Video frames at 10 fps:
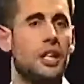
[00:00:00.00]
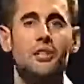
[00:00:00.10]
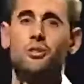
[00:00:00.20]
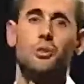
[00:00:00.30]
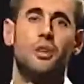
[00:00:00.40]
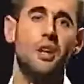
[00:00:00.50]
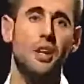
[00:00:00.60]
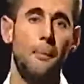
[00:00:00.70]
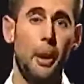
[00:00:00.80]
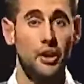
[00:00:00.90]
I don't need you.
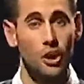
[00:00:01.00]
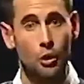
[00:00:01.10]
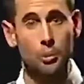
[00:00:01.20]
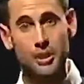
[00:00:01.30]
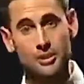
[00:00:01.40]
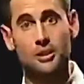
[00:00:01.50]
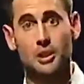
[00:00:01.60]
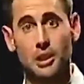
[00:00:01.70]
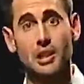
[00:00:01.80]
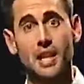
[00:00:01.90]
But you know what we
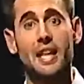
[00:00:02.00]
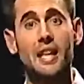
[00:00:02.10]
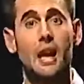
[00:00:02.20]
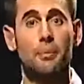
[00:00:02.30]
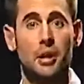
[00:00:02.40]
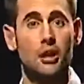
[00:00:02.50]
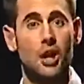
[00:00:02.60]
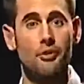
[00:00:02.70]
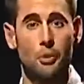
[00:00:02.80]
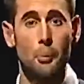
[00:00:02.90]
declare in our
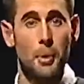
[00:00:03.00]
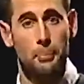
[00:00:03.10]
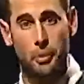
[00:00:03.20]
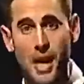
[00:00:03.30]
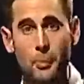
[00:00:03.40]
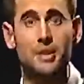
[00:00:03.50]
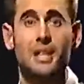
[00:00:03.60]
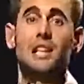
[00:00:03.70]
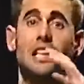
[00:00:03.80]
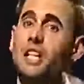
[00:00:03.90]
prayer life? When we pray,
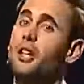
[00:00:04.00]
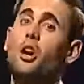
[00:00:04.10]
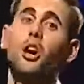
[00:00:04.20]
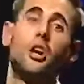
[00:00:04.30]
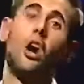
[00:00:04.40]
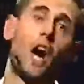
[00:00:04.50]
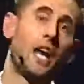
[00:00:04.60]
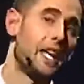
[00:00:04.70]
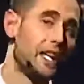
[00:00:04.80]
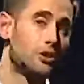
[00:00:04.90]
we're declaring, God,
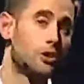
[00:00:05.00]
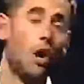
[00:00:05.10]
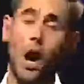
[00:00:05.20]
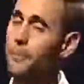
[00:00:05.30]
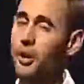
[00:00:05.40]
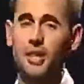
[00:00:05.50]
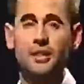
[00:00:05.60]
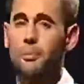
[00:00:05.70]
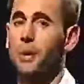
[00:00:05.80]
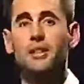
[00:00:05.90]
I need you. I'm not
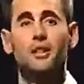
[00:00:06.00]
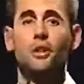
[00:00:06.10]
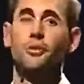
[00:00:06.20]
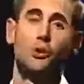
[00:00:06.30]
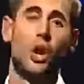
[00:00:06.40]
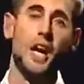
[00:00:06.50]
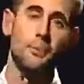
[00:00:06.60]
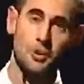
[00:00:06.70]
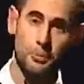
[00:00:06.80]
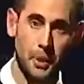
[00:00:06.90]
independent of you. I
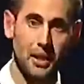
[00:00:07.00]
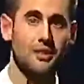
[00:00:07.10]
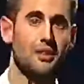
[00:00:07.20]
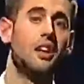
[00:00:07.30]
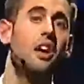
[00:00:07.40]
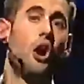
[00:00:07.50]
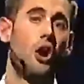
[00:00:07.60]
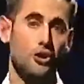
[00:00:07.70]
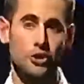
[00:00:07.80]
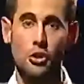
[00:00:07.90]
am dependent
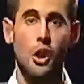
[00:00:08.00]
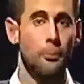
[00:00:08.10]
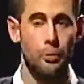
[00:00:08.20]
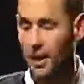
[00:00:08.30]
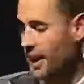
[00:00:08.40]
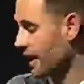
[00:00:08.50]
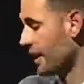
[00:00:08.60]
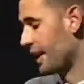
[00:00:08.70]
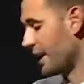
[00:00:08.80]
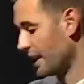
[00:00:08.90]
on you. Prayer,
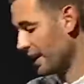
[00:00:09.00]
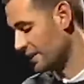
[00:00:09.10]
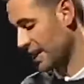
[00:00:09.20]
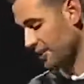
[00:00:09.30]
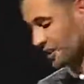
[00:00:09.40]
it's